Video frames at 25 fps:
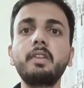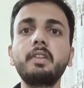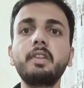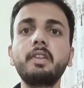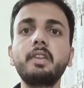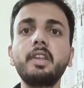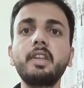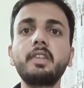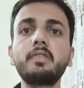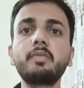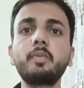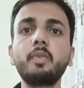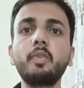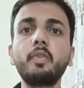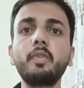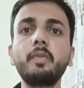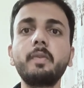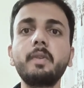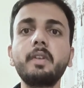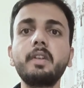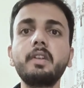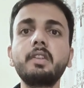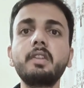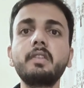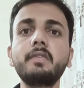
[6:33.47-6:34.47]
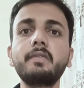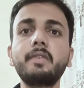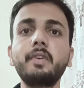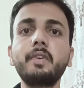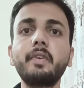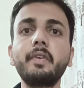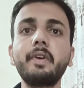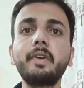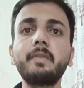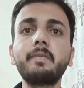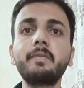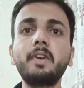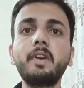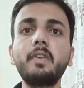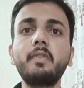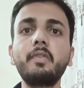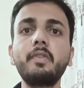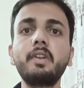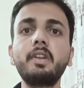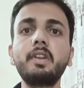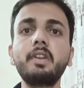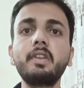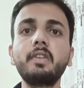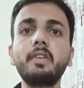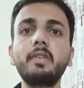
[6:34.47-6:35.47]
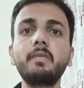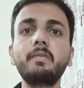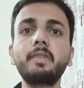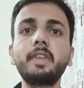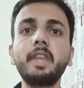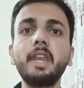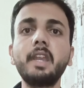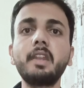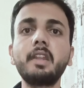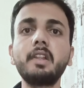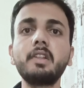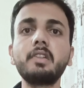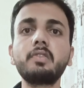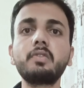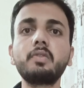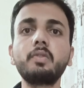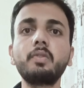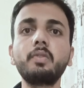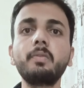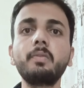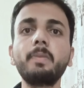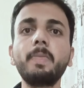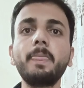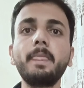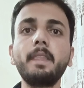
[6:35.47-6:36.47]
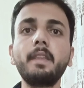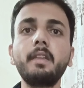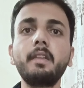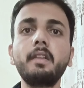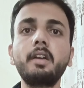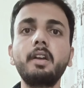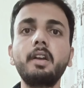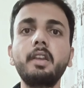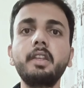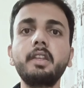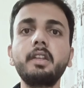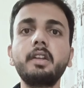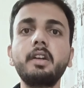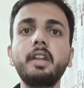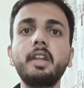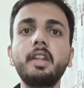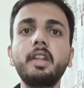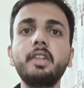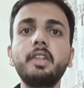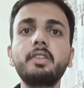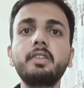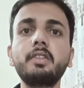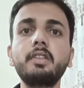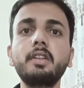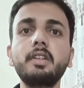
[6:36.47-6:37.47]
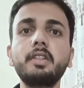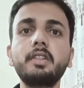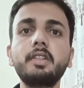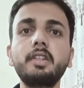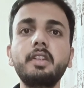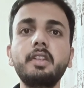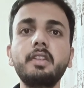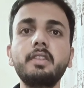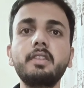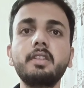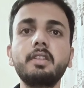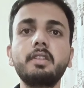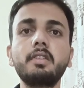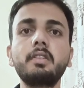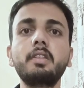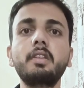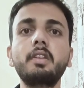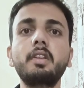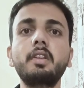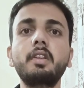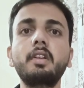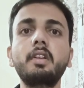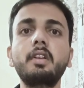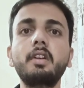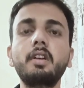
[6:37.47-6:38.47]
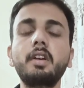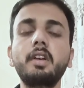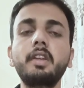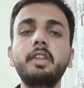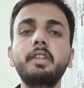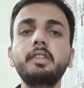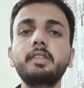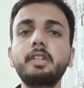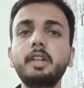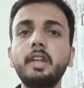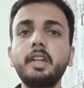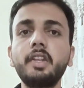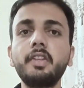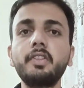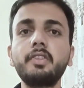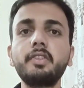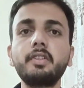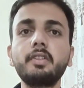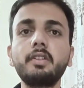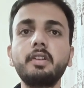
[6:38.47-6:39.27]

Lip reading: The experiment the poverty of can also encourage the citizen, encourage